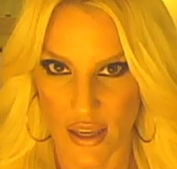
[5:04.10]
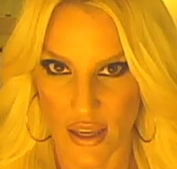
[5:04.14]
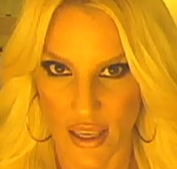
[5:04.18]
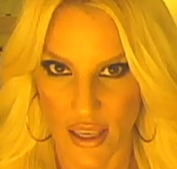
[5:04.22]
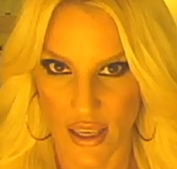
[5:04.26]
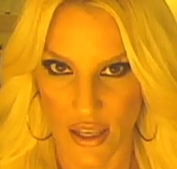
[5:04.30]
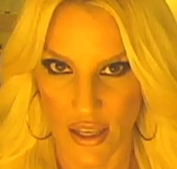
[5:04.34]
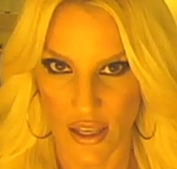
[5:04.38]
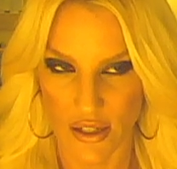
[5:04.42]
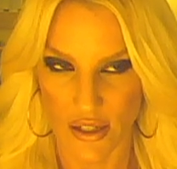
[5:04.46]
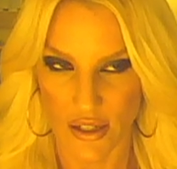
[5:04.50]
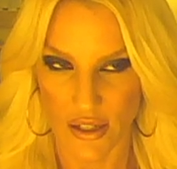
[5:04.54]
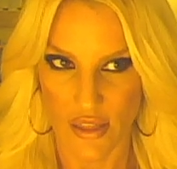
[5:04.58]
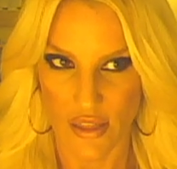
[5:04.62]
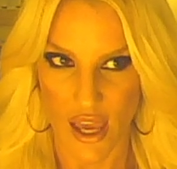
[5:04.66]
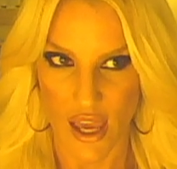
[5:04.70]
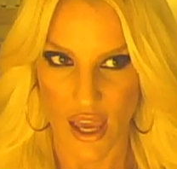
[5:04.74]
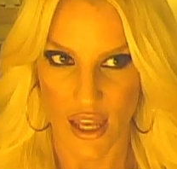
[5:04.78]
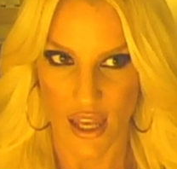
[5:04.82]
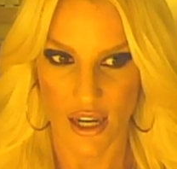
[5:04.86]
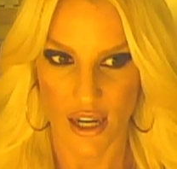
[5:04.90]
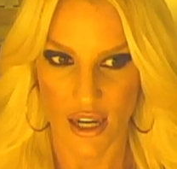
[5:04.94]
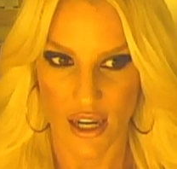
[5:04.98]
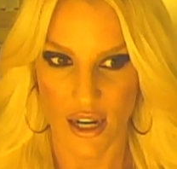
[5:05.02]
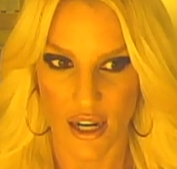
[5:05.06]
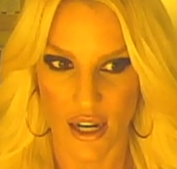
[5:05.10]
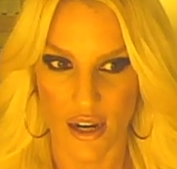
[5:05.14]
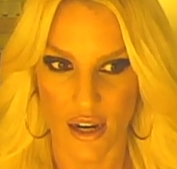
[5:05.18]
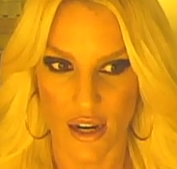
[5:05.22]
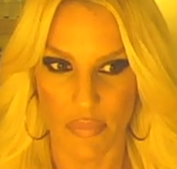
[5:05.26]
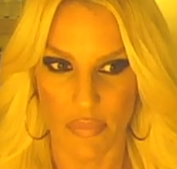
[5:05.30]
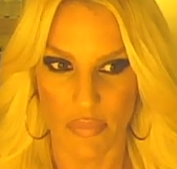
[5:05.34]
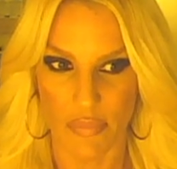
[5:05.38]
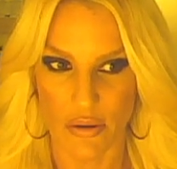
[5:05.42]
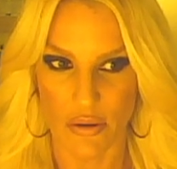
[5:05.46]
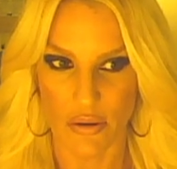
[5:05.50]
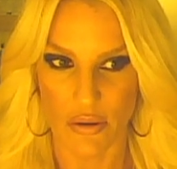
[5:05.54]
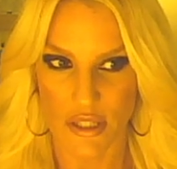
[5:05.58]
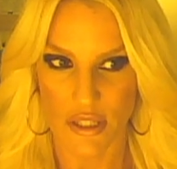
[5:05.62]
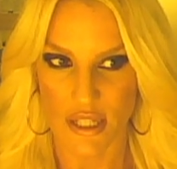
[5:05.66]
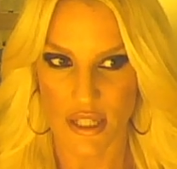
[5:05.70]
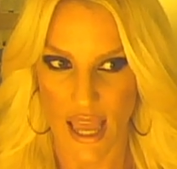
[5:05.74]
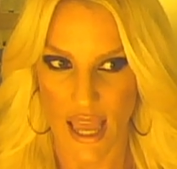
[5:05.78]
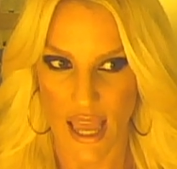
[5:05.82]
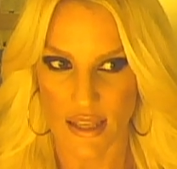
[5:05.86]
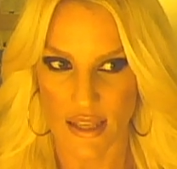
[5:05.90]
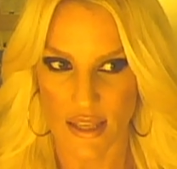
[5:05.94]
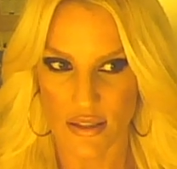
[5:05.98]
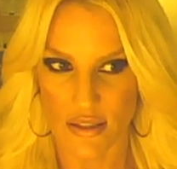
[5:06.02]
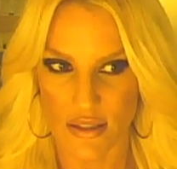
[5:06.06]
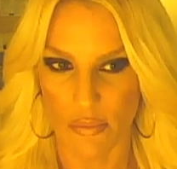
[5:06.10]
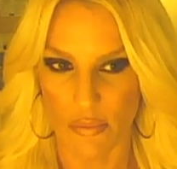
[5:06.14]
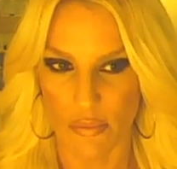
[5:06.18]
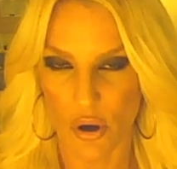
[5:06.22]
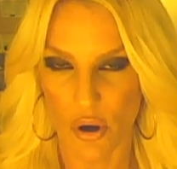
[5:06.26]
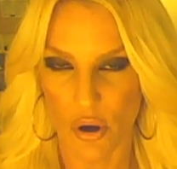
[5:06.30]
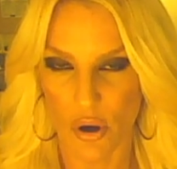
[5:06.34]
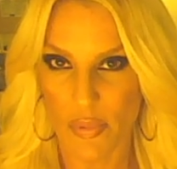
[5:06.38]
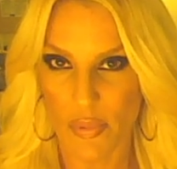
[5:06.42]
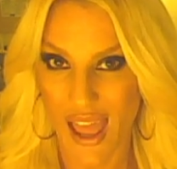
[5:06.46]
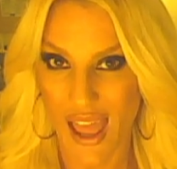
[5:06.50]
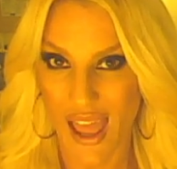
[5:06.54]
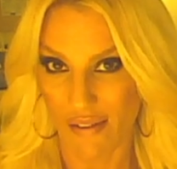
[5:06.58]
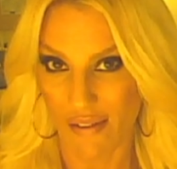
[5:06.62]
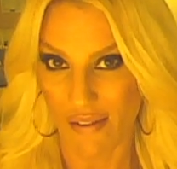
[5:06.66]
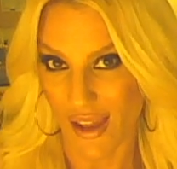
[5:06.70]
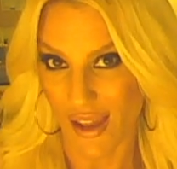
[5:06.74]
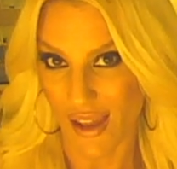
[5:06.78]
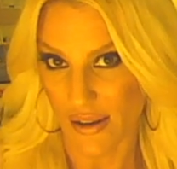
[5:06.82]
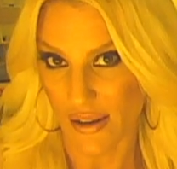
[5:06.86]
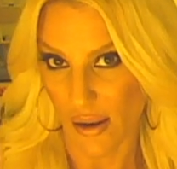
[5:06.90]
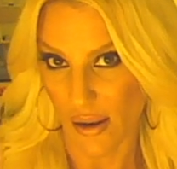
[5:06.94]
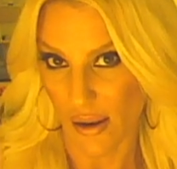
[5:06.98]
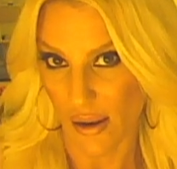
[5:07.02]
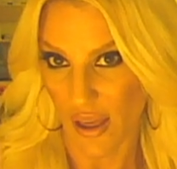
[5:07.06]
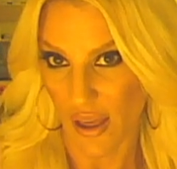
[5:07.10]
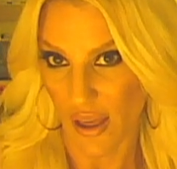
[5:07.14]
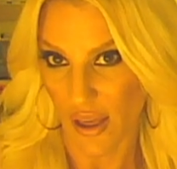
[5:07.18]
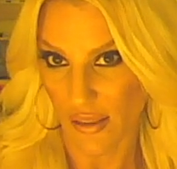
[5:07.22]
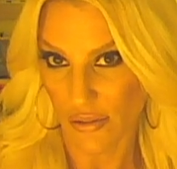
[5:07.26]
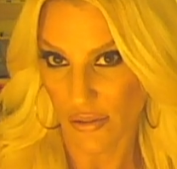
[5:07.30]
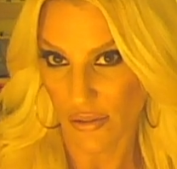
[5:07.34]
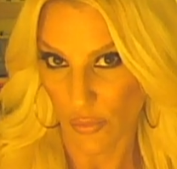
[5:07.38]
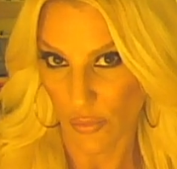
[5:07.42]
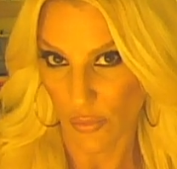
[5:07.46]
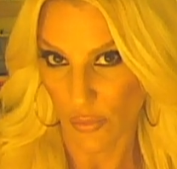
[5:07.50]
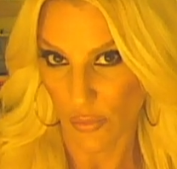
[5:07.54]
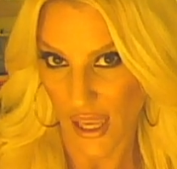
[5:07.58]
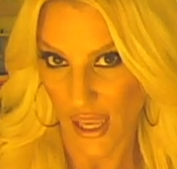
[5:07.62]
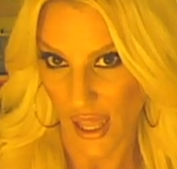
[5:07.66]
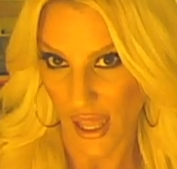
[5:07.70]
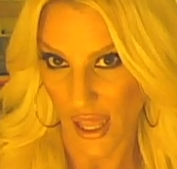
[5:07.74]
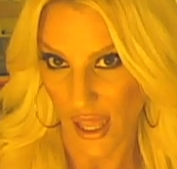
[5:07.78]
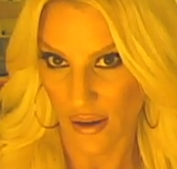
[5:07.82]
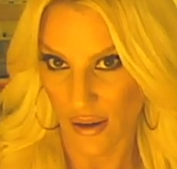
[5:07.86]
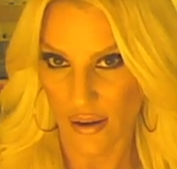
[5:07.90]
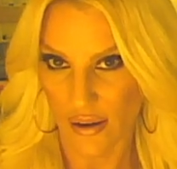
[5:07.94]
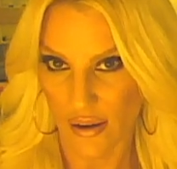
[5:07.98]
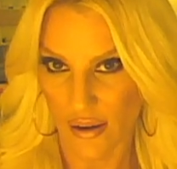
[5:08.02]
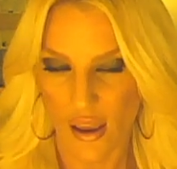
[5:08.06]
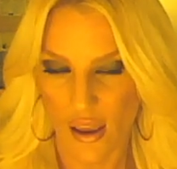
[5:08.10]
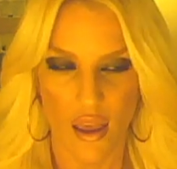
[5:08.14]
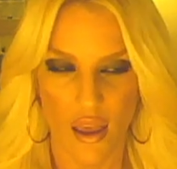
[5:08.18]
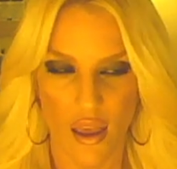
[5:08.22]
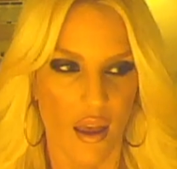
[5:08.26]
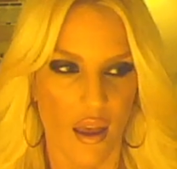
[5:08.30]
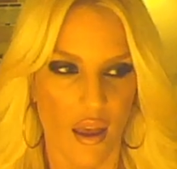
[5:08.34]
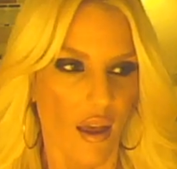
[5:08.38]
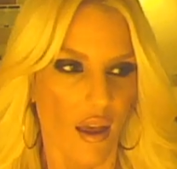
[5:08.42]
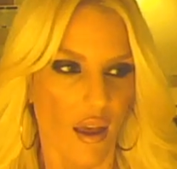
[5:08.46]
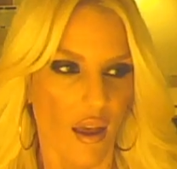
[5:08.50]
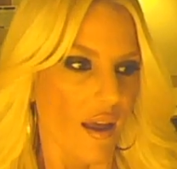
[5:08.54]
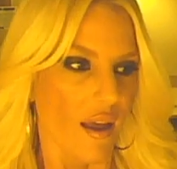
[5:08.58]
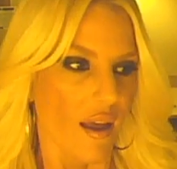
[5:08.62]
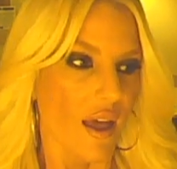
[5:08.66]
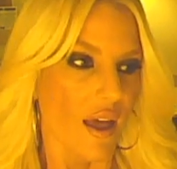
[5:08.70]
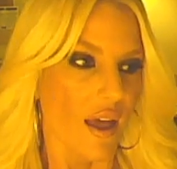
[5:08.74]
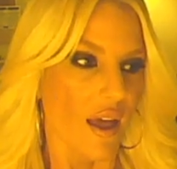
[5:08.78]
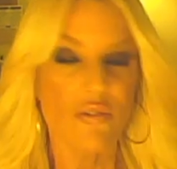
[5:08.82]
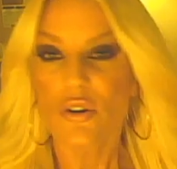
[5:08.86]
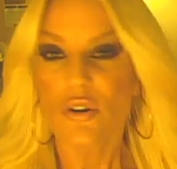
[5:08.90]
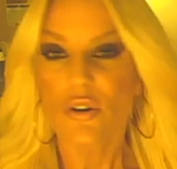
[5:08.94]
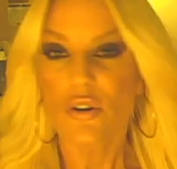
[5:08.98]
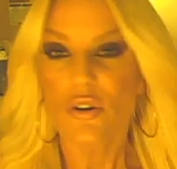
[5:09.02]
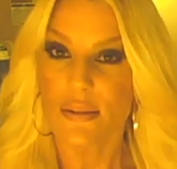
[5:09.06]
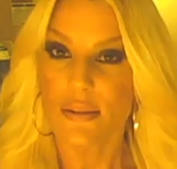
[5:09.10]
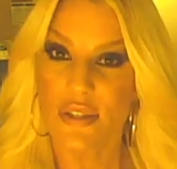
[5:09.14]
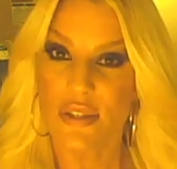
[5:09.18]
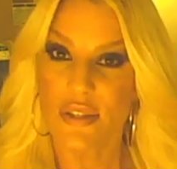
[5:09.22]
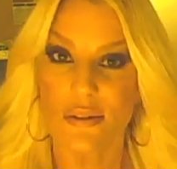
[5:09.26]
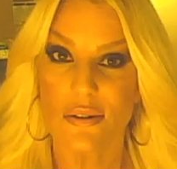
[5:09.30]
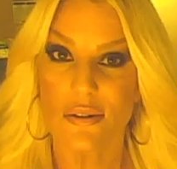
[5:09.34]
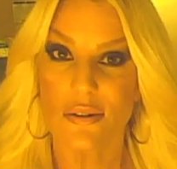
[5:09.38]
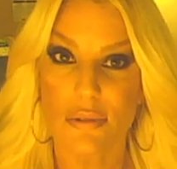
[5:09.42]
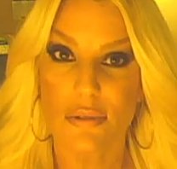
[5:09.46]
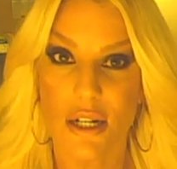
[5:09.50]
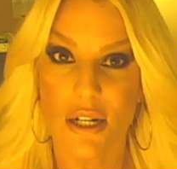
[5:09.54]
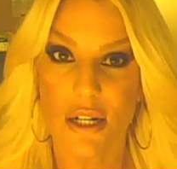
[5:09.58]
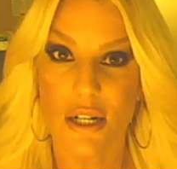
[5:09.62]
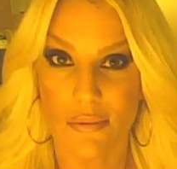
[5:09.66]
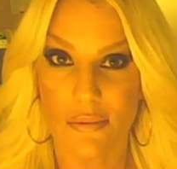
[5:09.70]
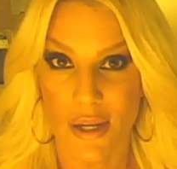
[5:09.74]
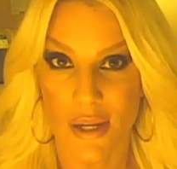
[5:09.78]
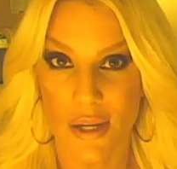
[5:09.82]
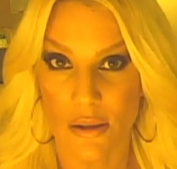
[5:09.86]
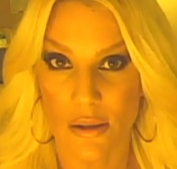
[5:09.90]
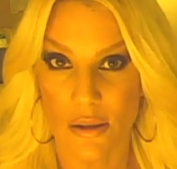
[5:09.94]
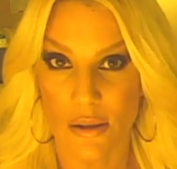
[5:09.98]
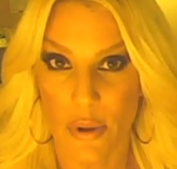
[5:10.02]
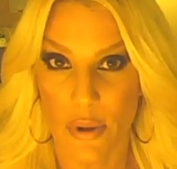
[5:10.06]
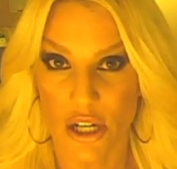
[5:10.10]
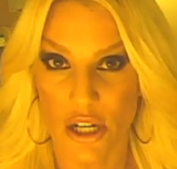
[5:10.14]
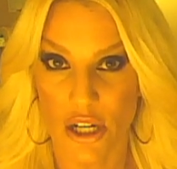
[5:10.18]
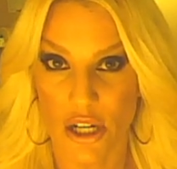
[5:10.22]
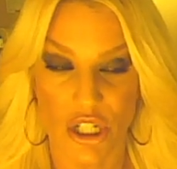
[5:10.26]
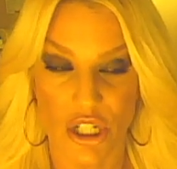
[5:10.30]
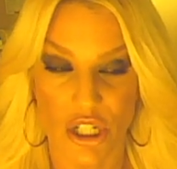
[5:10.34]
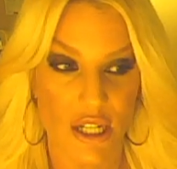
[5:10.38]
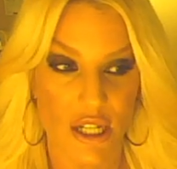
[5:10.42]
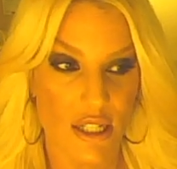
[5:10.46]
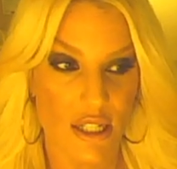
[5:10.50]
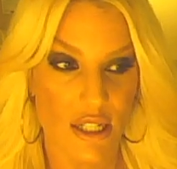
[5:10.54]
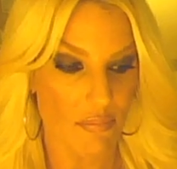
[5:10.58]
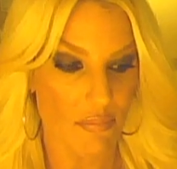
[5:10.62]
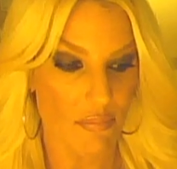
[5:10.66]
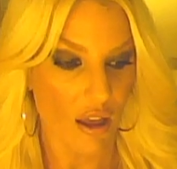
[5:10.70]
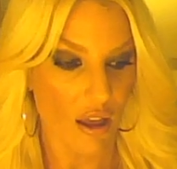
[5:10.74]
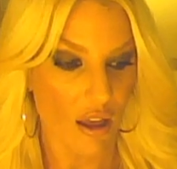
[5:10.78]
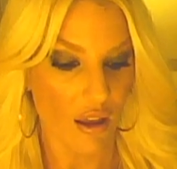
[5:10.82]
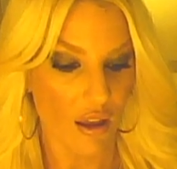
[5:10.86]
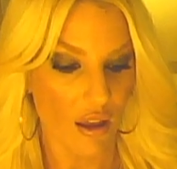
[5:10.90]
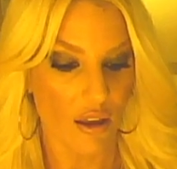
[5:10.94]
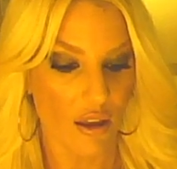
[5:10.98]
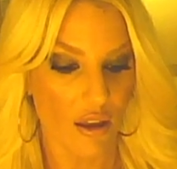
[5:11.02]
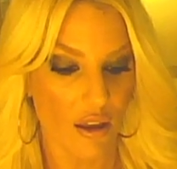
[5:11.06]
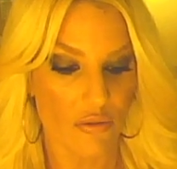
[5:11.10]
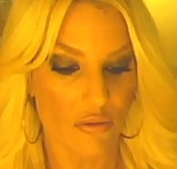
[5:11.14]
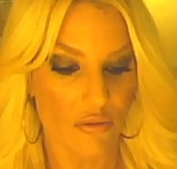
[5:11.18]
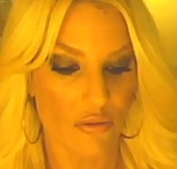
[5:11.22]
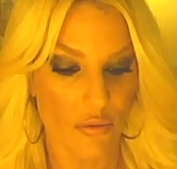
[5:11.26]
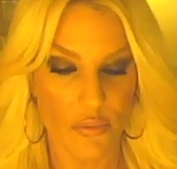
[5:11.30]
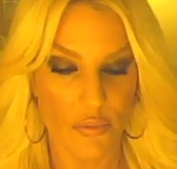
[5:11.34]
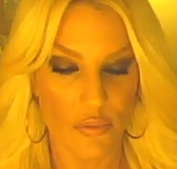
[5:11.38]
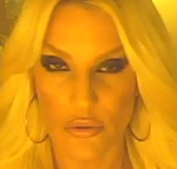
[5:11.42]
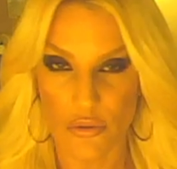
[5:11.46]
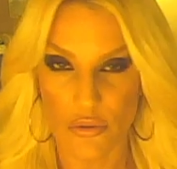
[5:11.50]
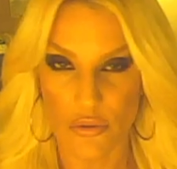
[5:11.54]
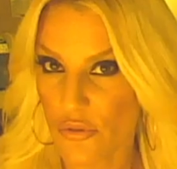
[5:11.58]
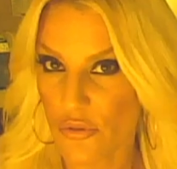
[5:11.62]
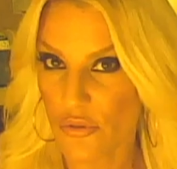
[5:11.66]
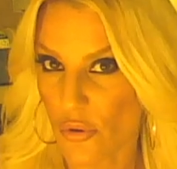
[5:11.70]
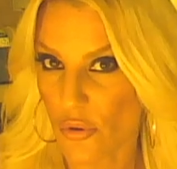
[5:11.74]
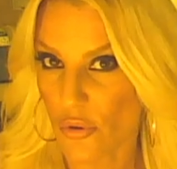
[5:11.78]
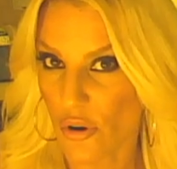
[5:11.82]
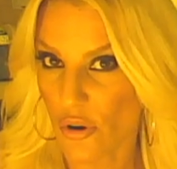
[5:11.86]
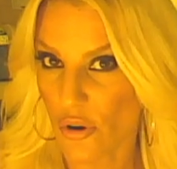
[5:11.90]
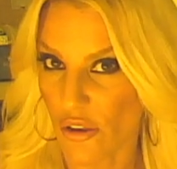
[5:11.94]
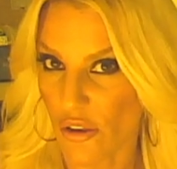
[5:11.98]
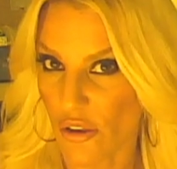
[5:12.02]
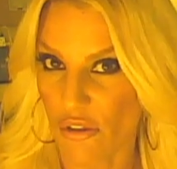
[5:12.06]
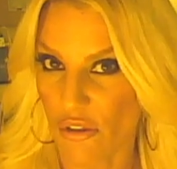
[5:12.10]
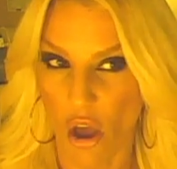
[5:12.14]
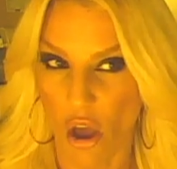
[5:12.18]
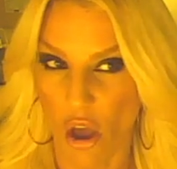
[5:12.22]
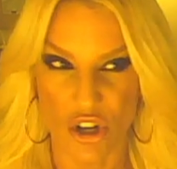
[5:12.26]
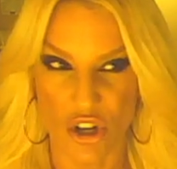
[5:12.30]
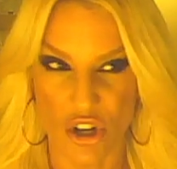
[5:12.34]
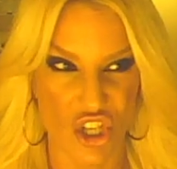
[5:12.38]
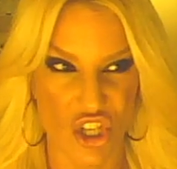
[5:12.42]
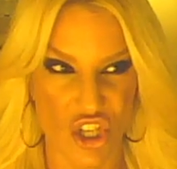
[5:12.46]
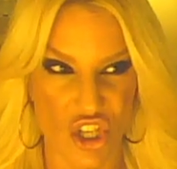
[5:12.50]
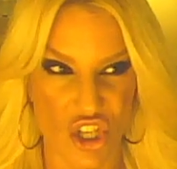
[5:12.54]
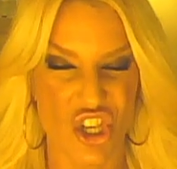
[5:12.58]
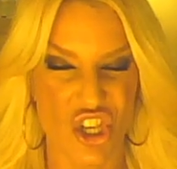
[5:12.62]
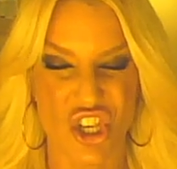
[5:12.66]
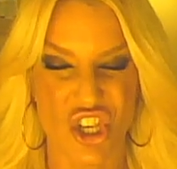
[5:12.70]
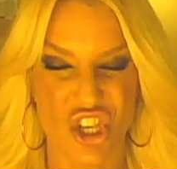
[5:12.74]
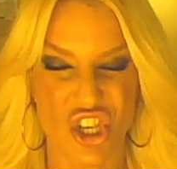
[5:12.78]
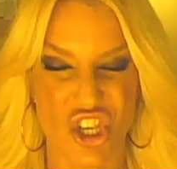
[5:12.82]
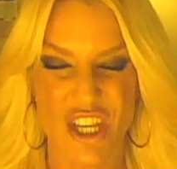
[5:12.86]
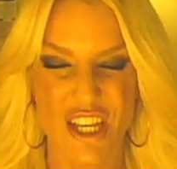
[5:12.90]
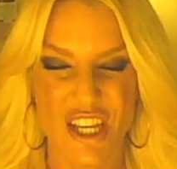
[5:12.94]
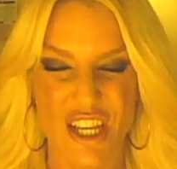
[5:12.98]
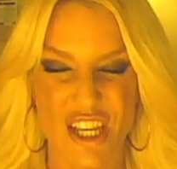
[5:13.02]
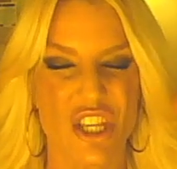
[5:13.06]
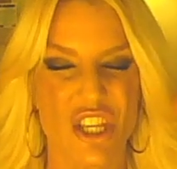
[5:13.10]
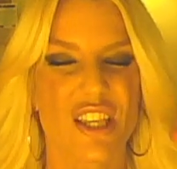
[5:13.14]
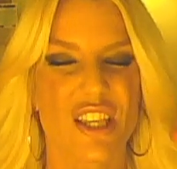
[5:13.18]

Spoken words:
can't create the, I can't do the editing and post yet. So I'm hoping to have that done by this weekend. And of course, I'm still working on my other projects. My swimsuit store is